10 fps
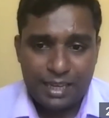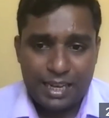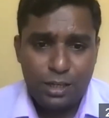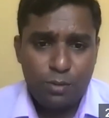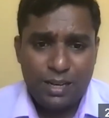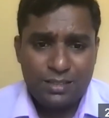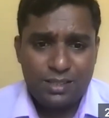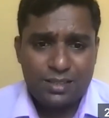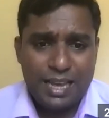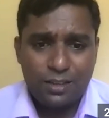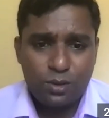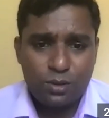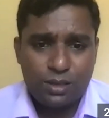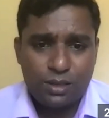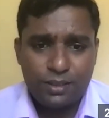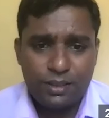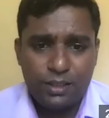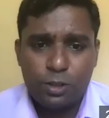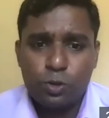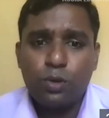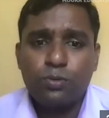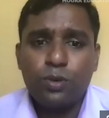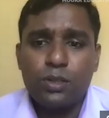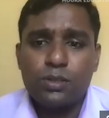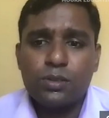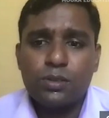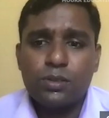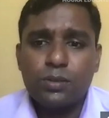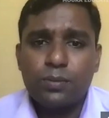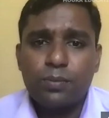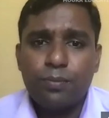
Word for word: adenomyosis can cause suffering. True or false? True.